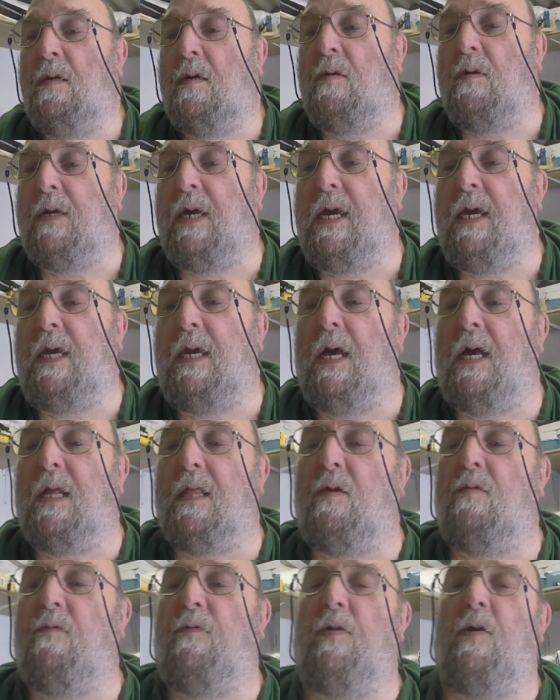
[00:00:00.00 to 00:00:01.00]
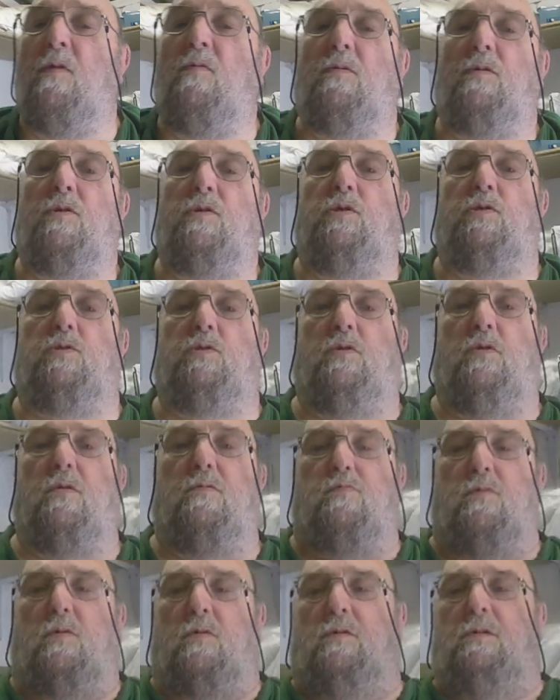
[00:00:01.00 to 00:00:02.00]
Okay, hello folks,
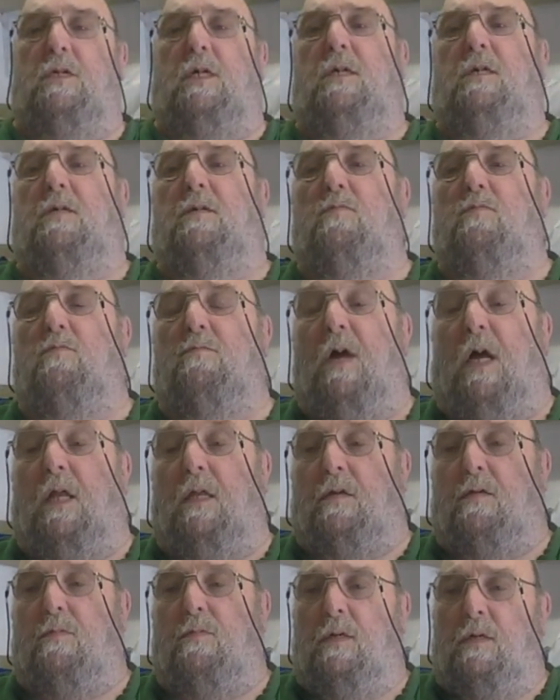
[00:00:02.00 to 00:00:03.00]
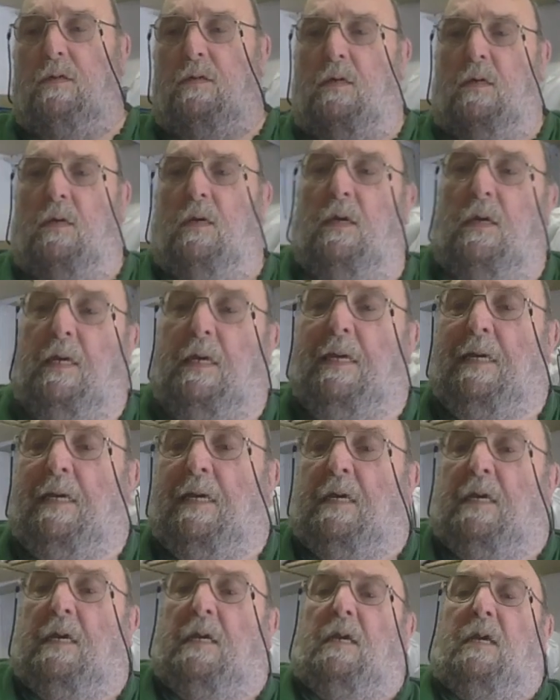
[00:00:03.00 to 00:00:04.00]
good morning and welcome.
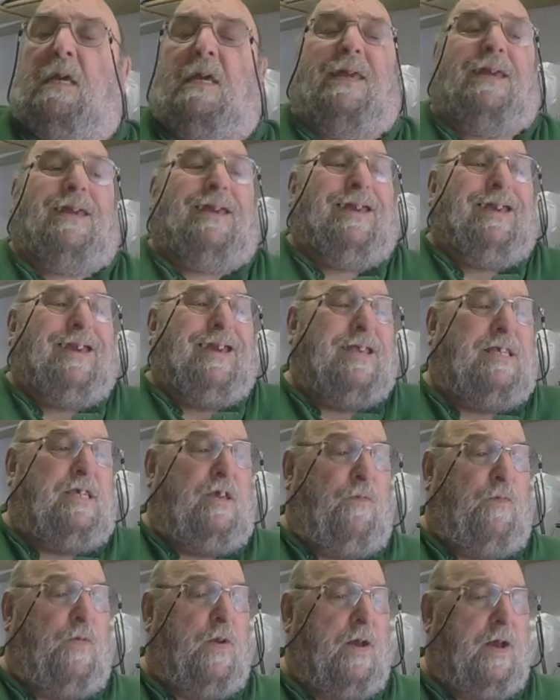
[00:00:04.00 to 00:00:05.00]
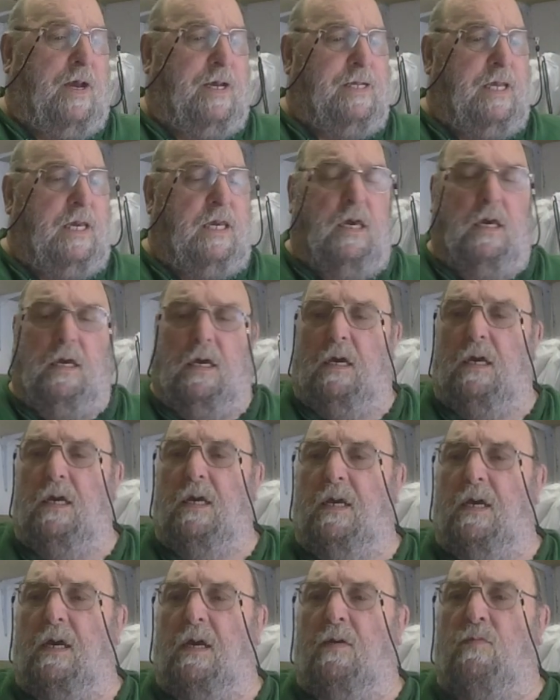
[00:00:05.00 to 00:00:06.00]
It's a Friday,
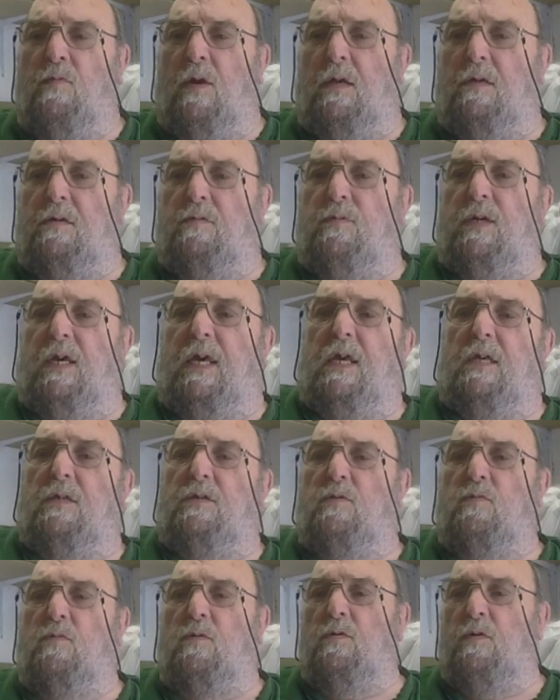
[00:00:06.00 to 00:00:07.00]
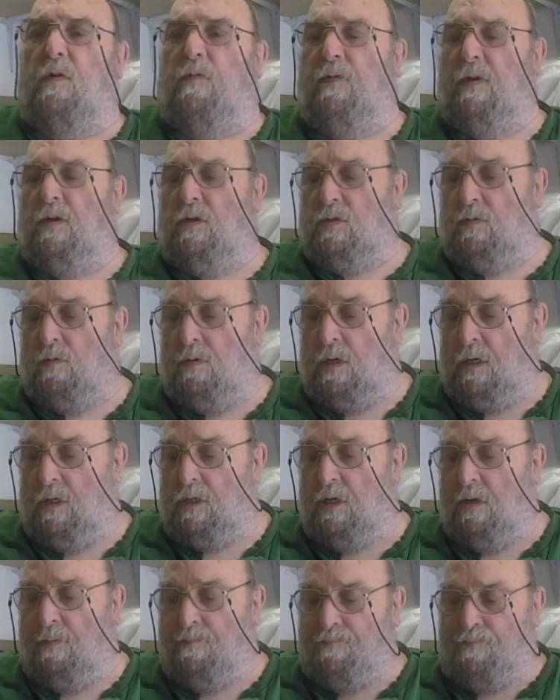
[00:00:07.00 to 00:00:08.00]
uh, welcome again to Ward Phil's
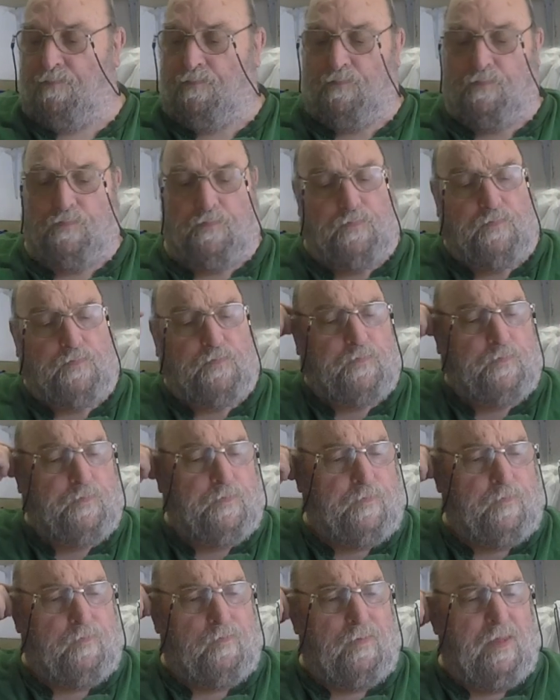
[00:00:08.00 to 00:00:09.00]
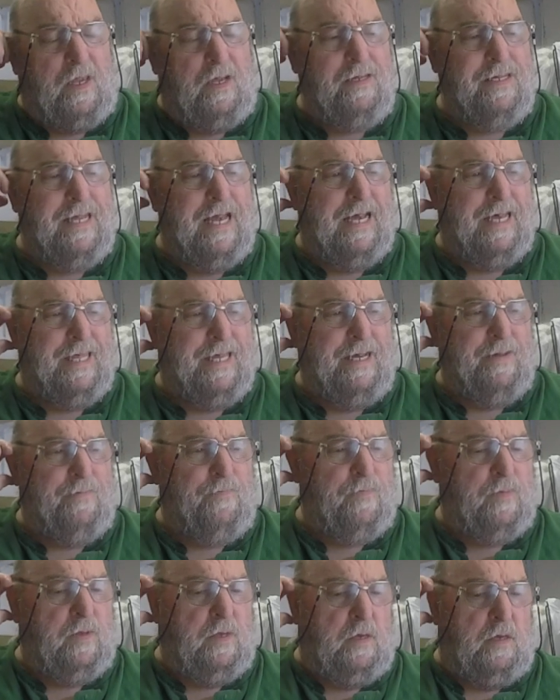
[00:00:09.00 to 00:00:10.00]
Workshop. Now then,
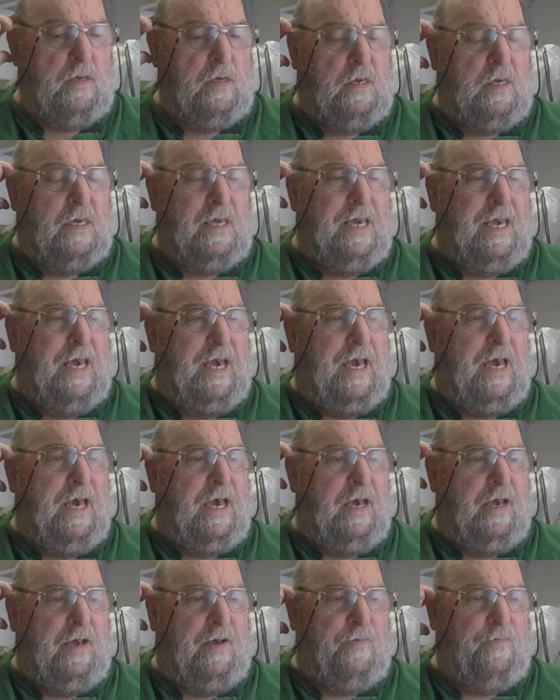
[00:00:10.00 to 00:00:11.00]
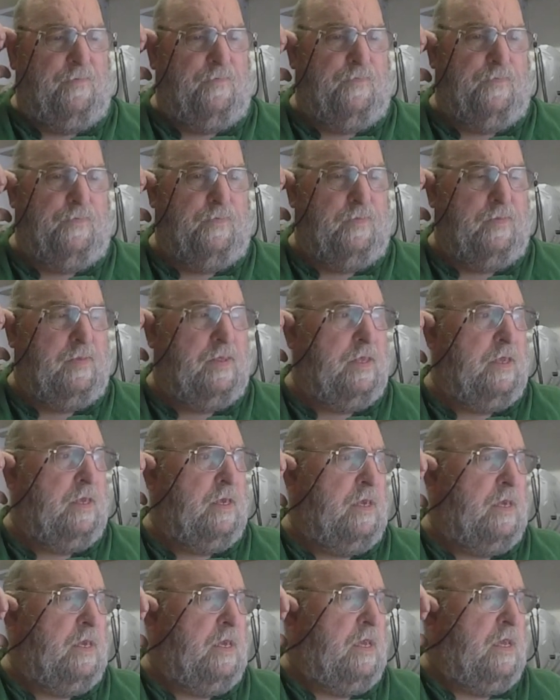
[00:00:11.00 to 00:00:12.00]
um,
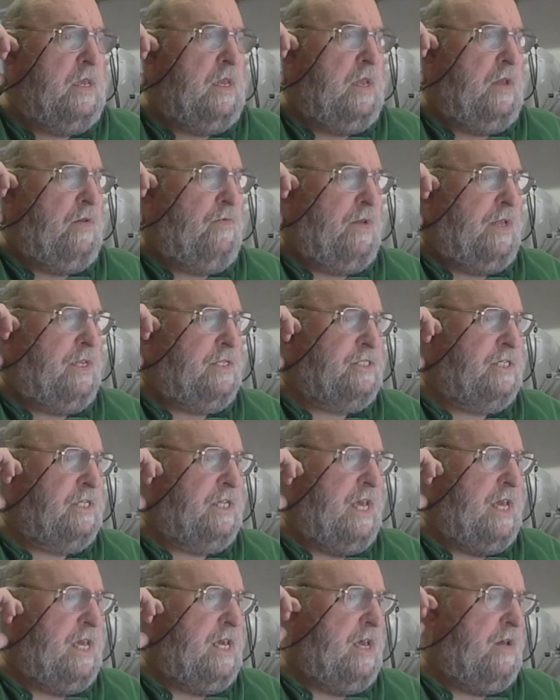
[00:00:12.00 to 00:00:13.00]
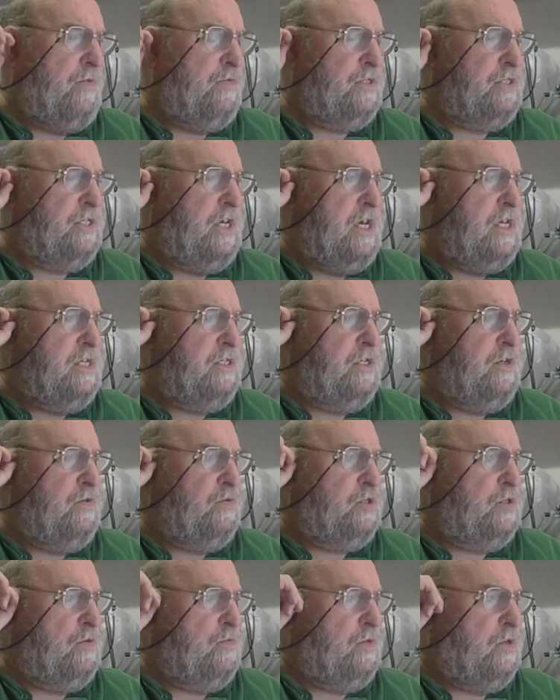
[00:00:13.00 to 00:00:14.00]
well today I was going to do
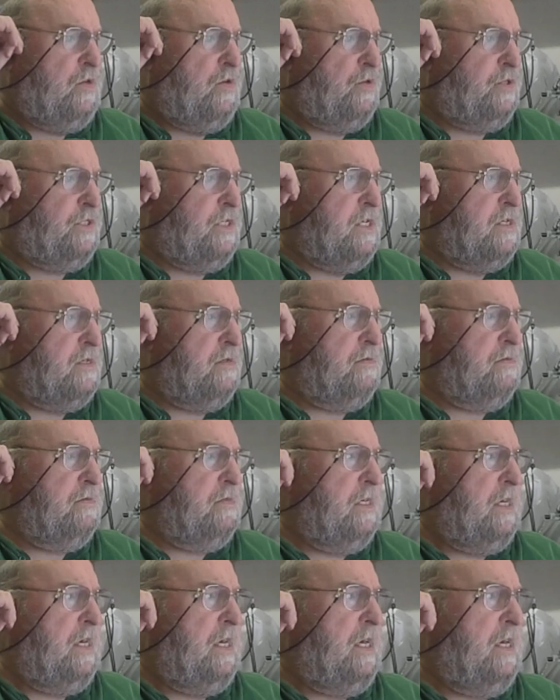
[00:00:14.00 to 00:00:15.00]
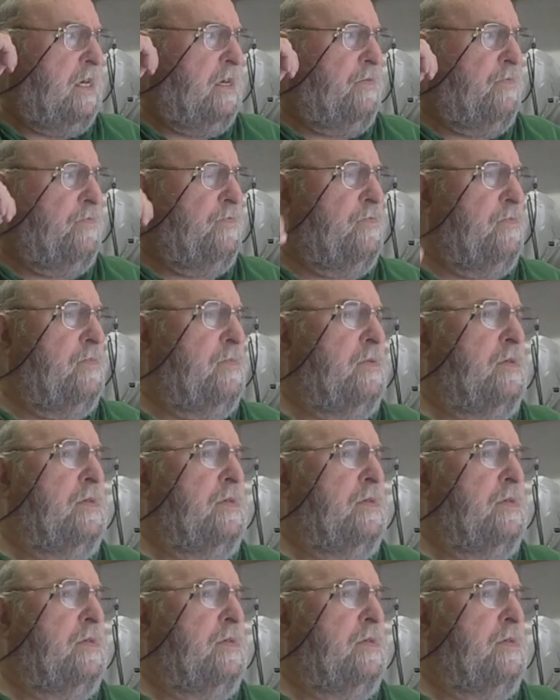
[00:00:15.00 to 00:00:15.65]
some cutting, um,